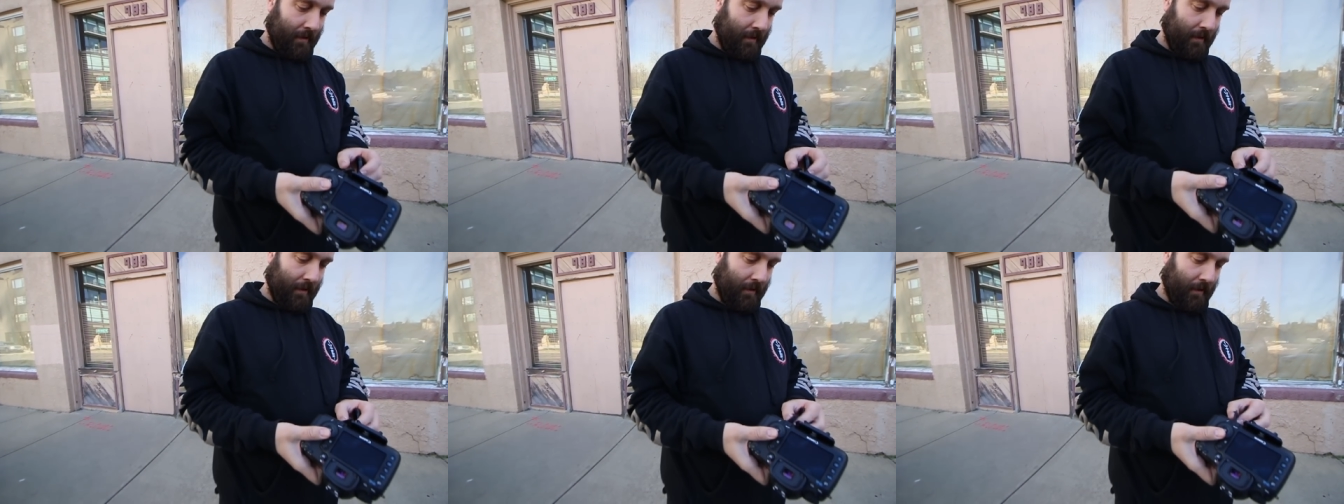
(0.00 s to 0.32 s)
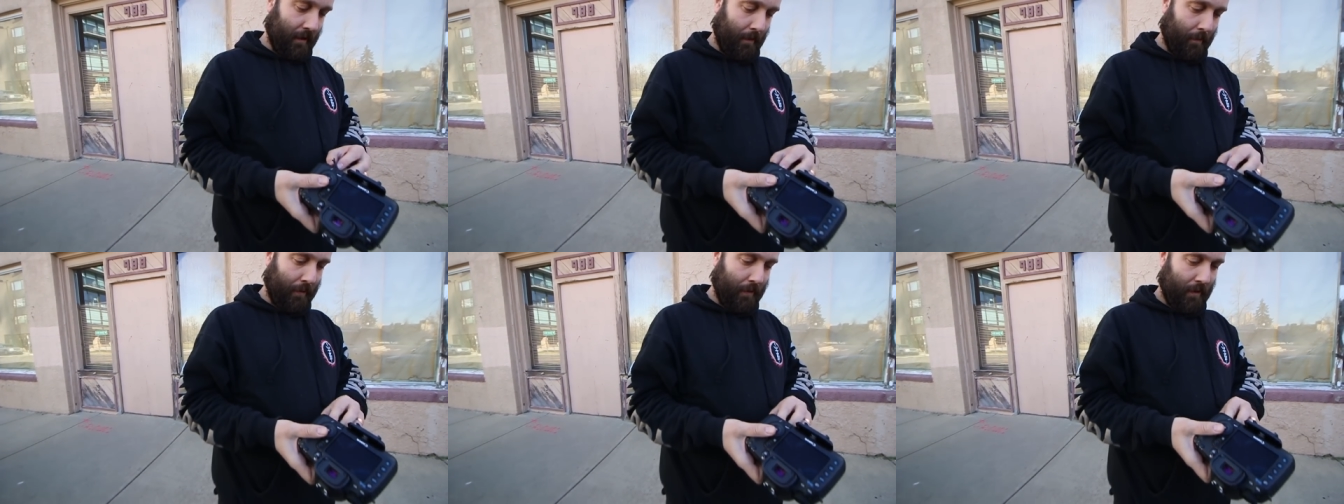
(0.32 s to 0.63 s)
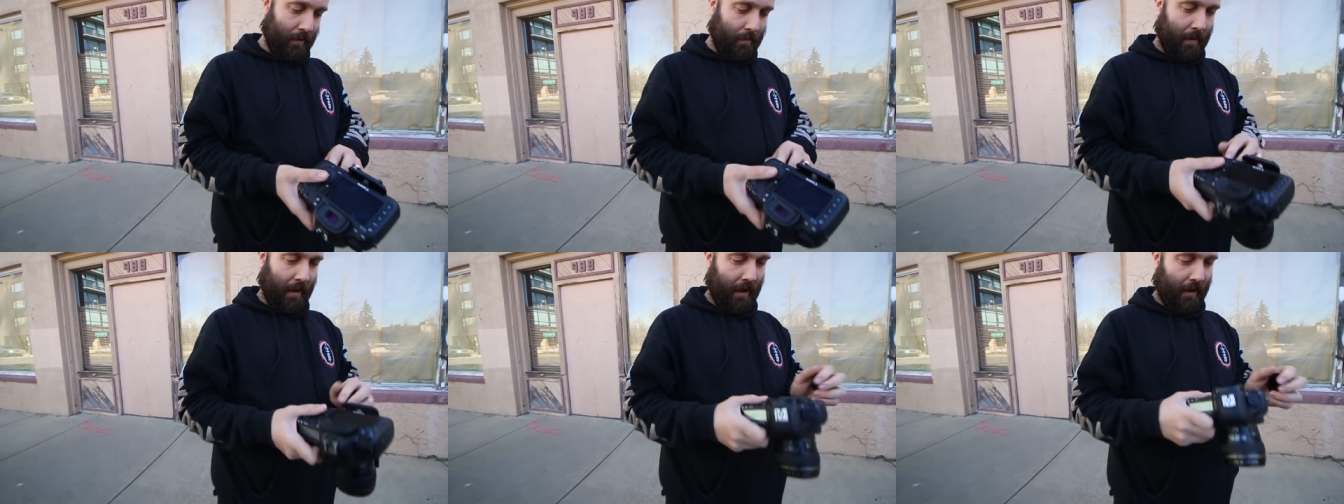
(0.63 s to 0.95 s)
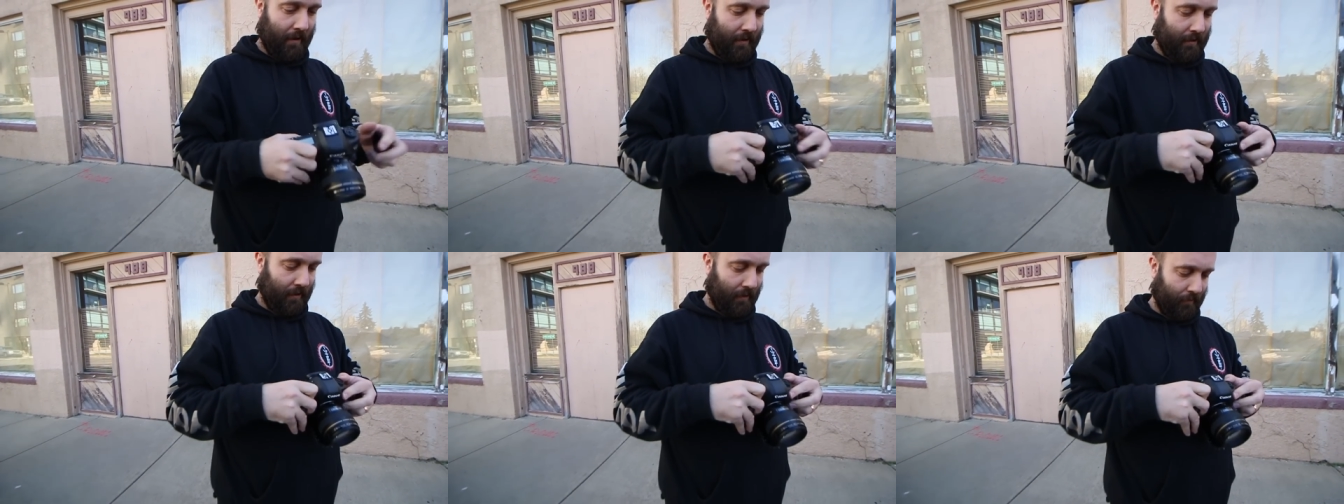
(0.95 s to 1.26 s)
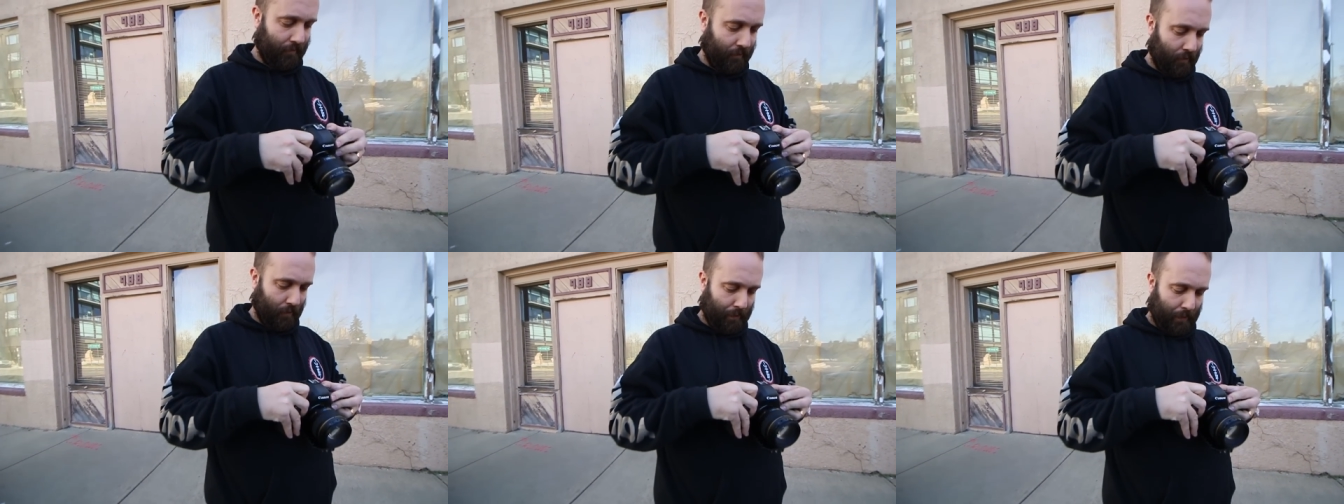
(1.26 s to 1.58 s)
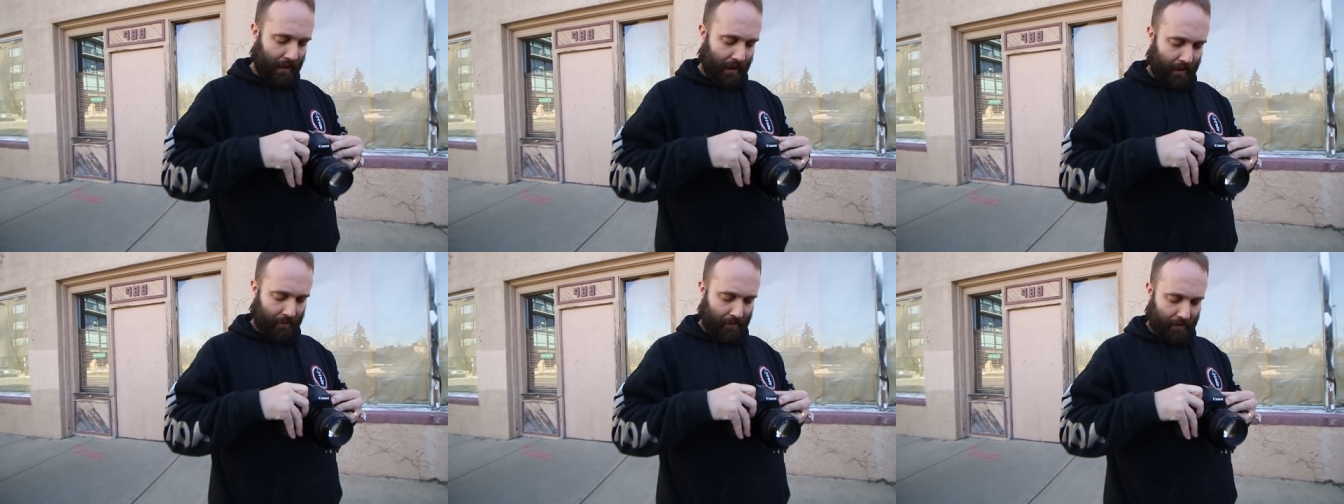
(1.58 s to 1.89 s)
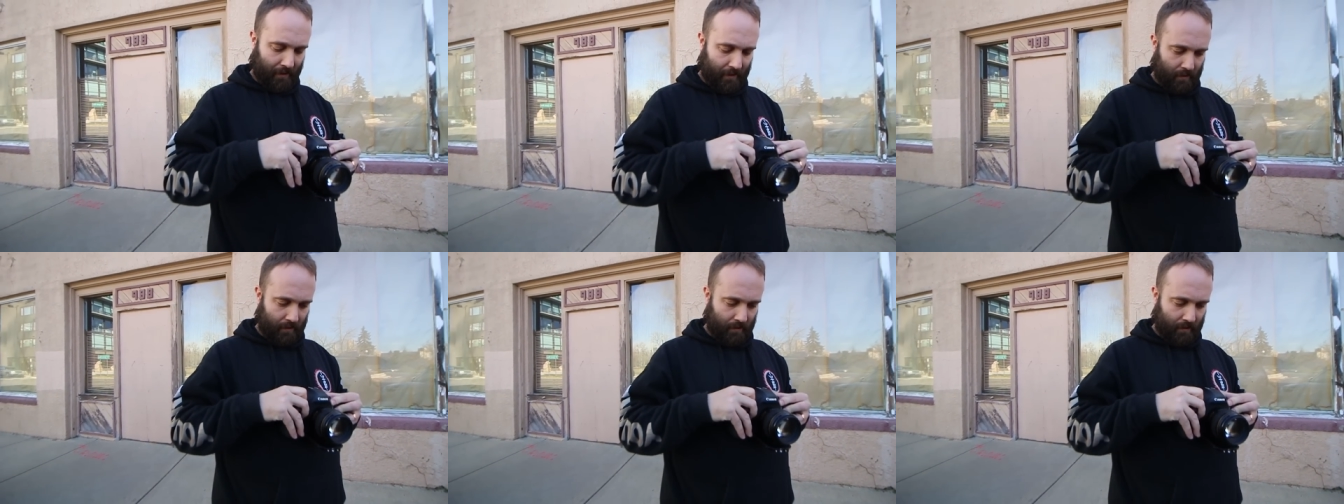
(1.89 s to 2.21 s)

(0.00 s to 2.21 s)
Literally, I put in the batteries at full power.